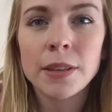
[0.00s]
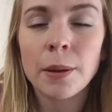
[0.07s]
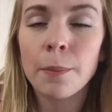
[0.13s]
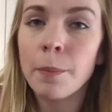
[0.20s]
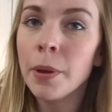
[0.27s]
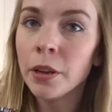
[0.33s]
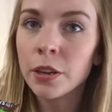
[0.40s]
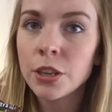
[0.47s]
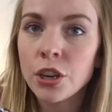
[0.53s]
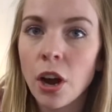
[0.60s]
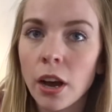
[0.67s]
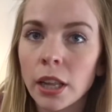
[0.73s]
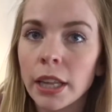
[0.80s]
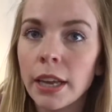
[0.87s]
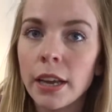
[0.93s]
some milk
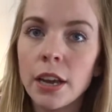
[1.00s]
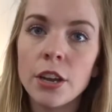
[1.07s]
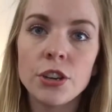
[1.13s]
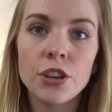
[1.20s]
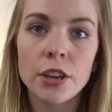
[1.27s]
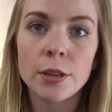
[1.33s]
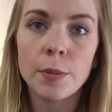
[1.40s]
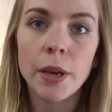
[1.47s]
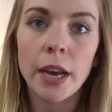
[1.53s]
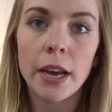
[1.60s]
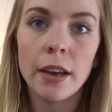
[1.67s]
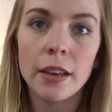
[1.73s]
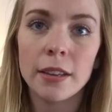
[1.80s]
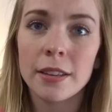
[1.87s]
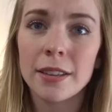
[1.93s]
chocolate just
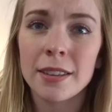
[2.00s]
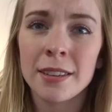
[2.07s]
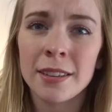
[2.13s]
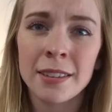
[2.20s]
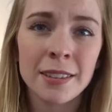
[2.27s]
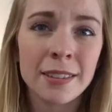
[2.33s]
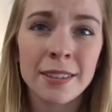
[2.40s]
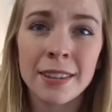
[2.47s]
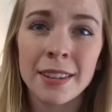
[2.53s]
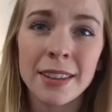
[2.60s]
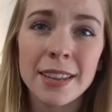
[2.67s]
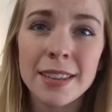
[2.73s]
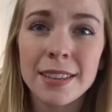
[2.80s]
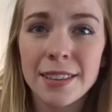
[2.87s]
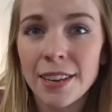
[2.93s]
because
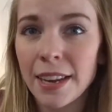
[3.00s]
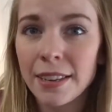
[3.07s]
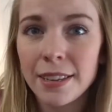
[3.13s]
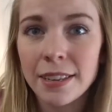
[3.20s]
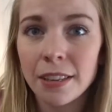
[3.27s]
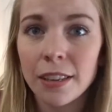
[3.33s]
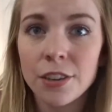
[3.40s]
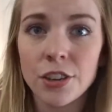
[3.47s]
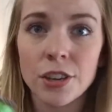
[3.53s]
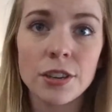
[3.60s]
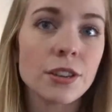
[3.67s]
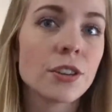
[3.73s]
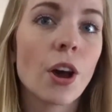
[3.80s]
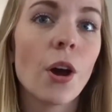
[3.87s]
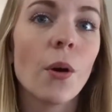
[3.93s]
this tastes delicious.
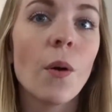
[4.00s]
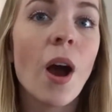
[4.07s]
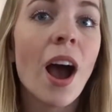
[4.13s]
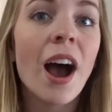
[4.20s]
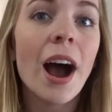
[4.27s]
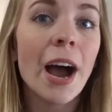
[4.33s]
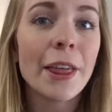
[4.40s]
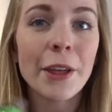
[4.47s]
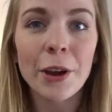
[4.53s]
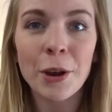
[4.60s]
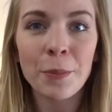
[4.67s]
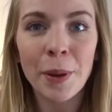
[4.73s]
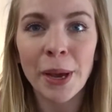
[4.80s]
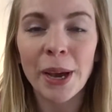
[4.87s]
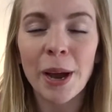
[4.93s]
So I thought
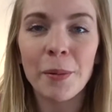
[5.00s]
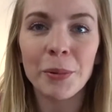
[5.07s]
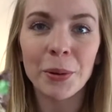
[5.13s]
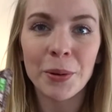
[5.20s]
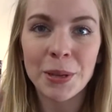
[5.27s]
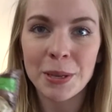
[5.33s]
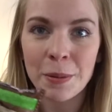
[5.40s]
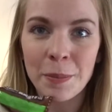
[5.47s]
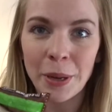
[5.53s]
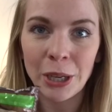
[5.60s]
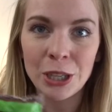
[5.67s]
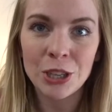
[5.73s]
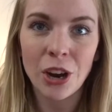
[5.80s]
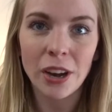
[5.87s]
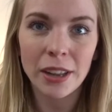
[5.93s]
I'd make a couple with some milk
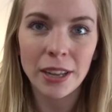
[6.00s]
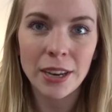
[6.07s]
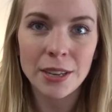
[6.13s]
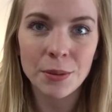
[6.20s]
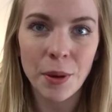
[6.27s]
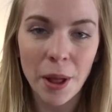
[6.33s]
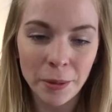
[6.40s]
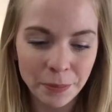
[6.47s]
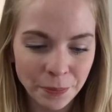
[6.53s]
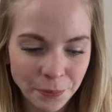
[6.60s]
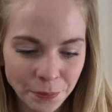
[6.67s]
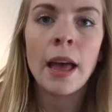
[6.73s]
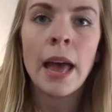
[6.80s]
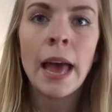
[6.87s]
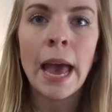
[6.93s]
chocolate as well.
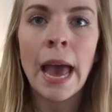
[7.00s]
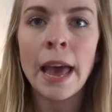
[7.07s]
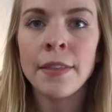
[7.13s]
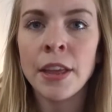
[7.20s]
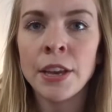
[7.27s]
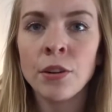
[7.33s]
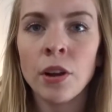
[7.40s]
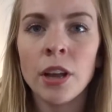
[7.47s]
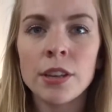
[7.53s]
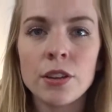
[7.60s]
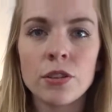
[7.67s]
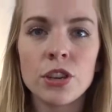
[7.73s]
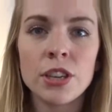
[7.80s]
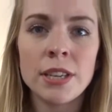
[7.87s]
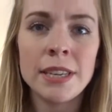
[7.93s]
And then you also
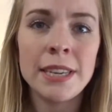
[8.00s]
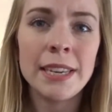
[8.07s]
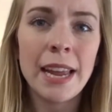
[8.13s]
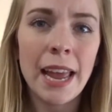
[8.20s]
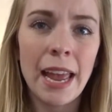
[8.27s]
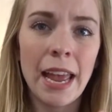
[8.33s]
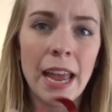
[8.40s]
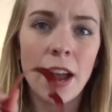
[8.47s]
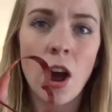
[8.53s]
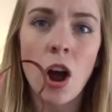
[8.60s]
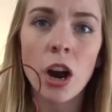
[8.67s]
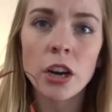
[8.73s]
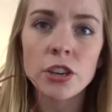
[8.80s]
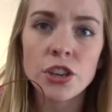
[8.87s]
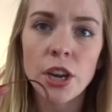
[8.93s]
just need a
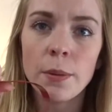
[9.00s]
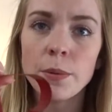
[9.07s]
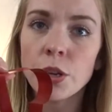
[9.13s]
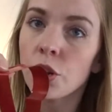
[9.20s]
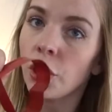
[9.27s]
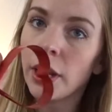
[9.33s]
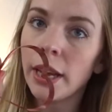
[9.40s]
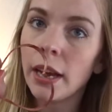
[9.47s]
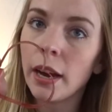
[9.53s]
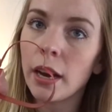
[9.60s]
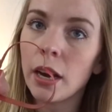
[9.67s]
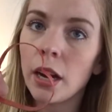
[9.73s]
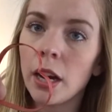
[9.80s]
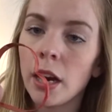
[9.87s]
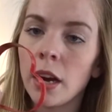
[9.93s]
heart-shaped cookie
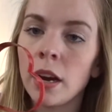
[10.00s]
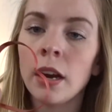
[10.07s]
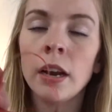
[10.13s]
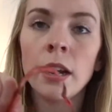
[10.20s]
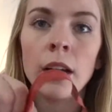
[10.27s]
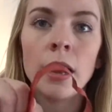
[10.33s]
cutter.